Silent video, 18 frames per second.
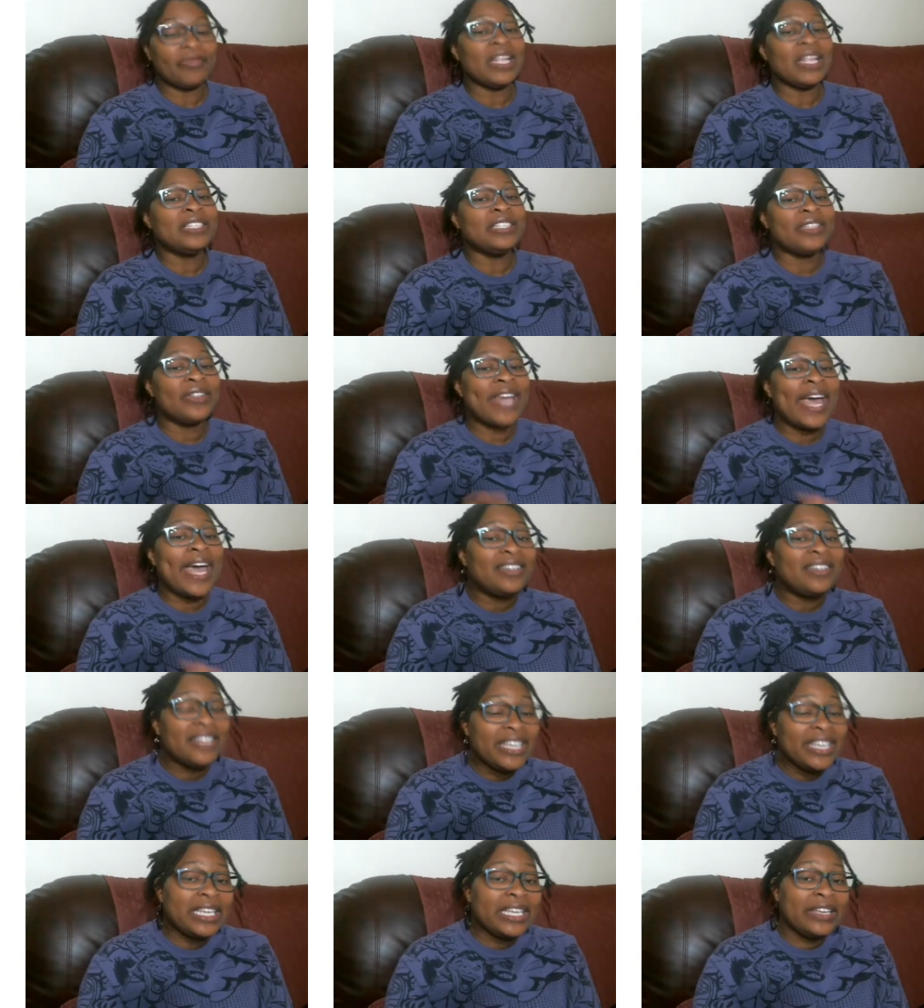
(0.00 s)
So that
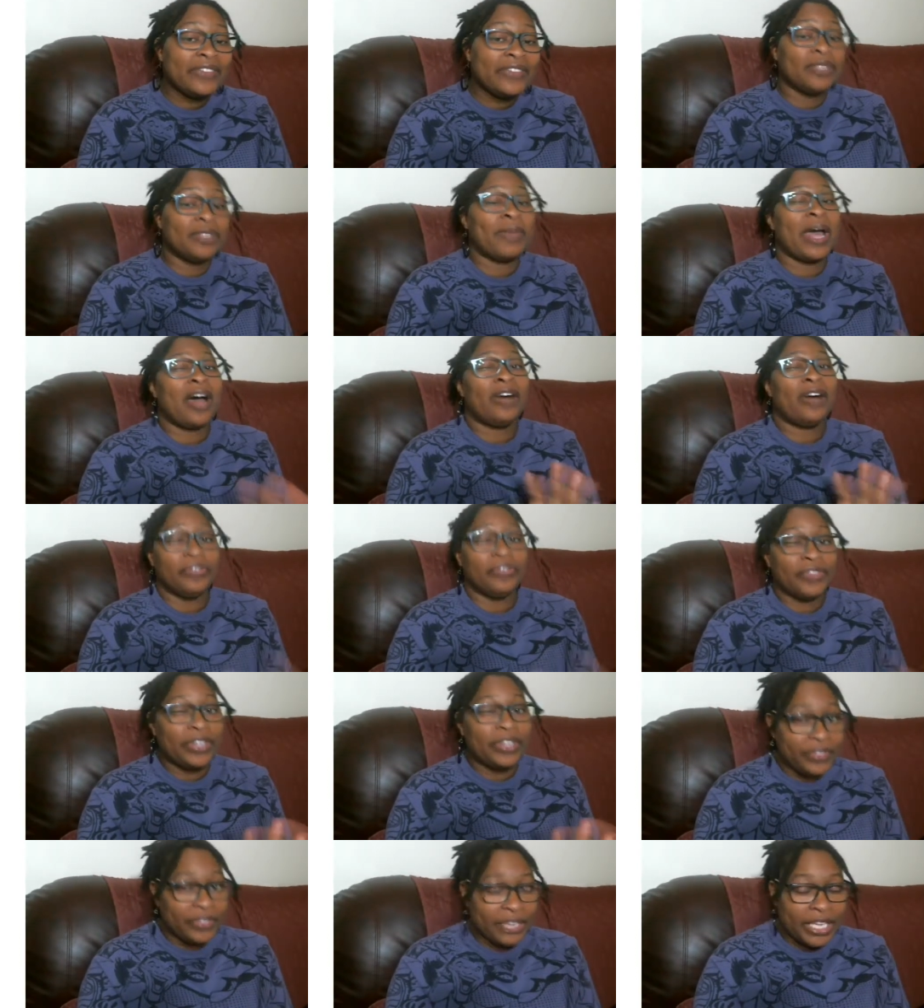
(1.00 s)
leaves about
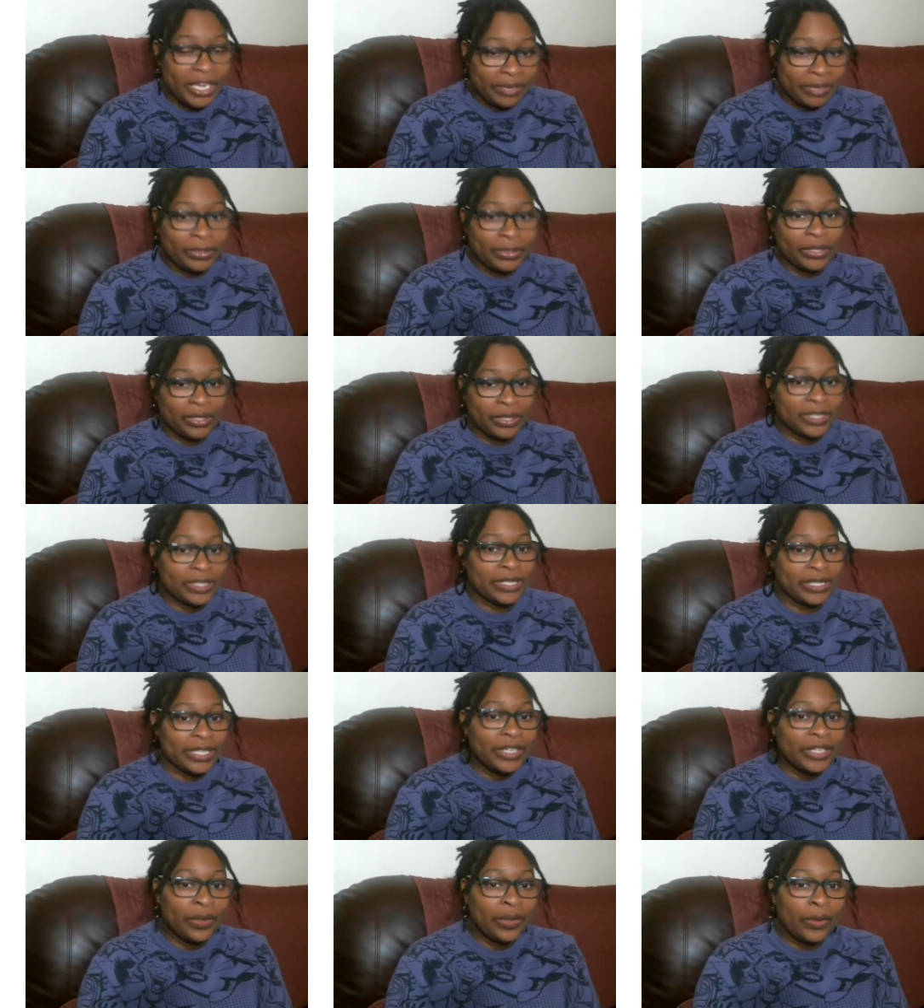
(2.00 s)
fifteen books
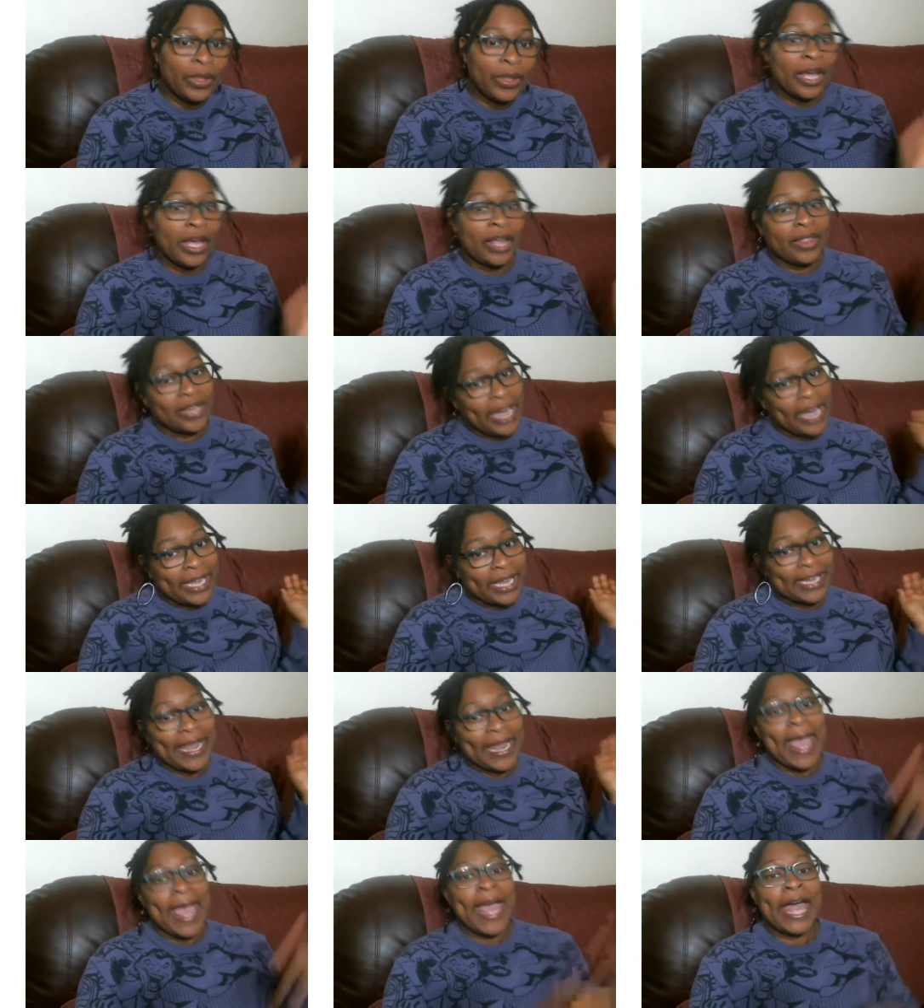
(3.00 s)
still that I can
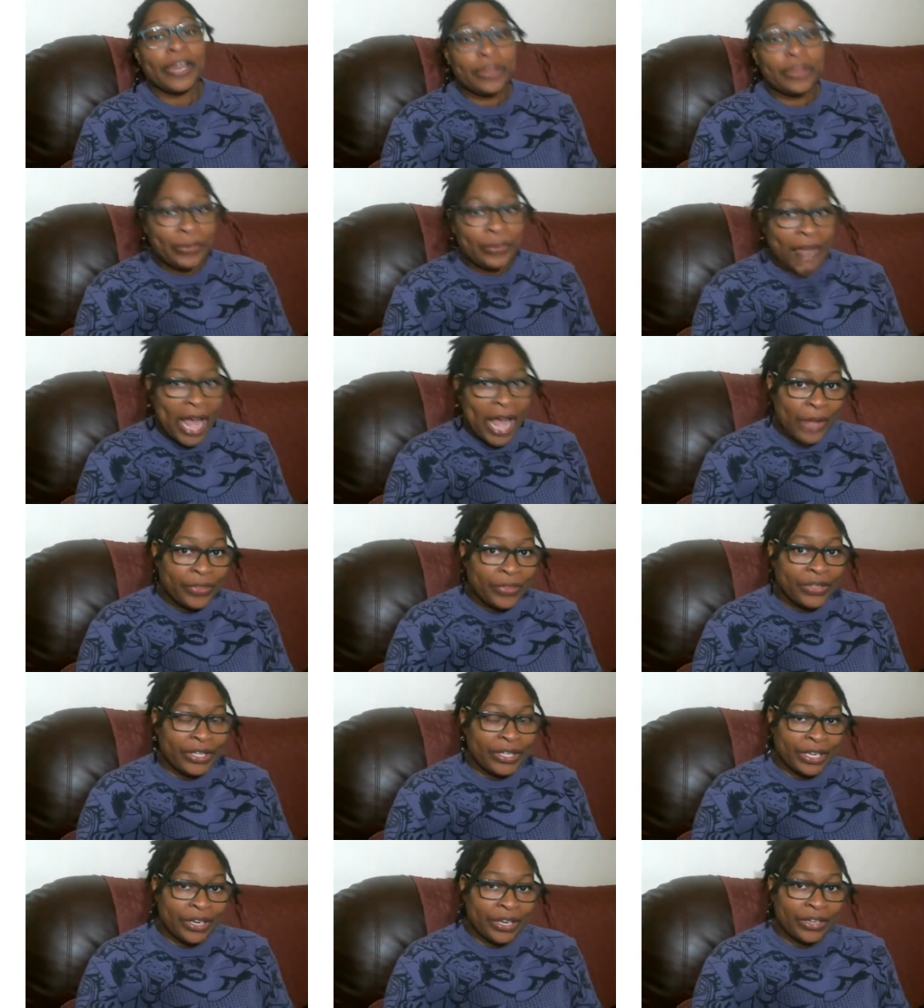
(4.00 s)
add throughout the
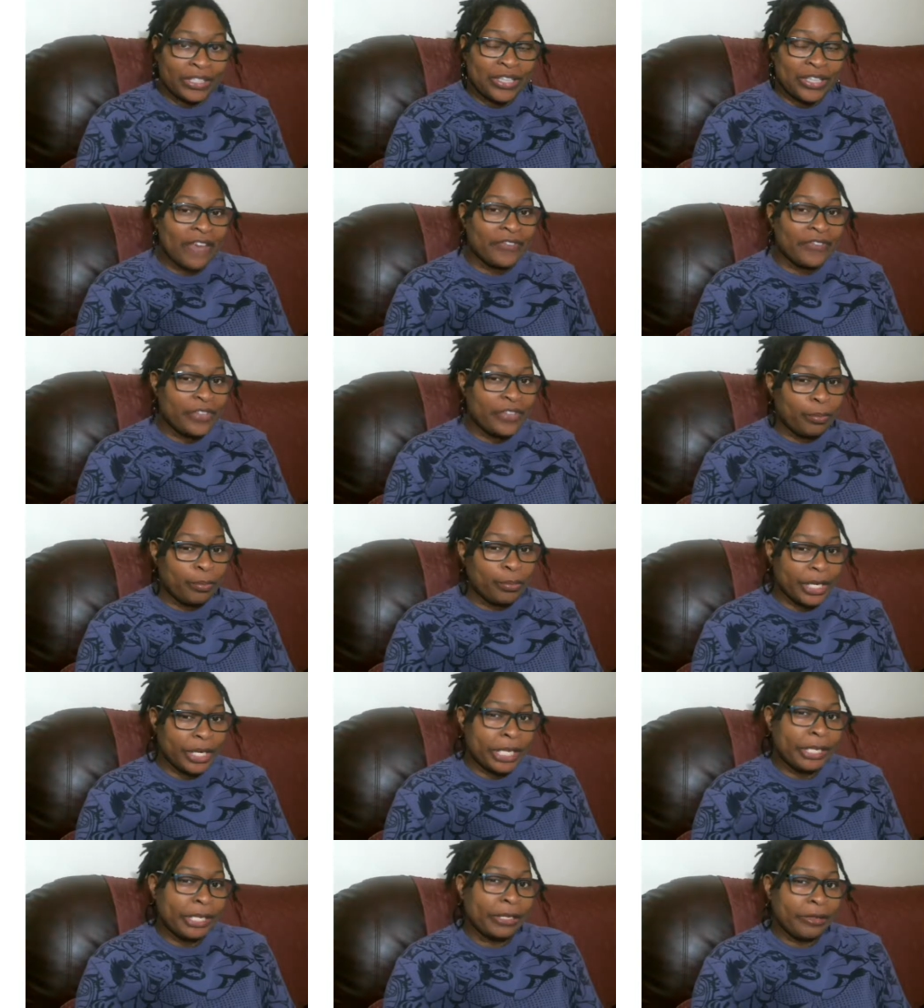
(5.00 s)
year. So I feel
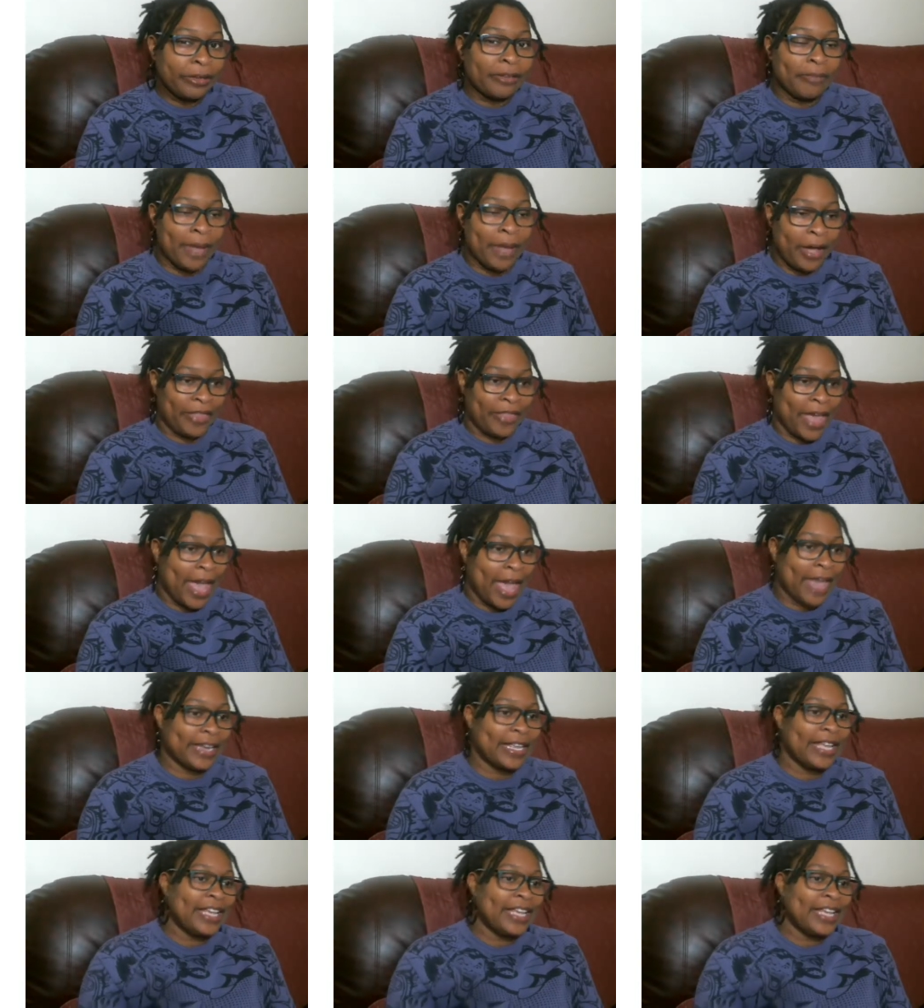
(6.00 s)
pretty good about that.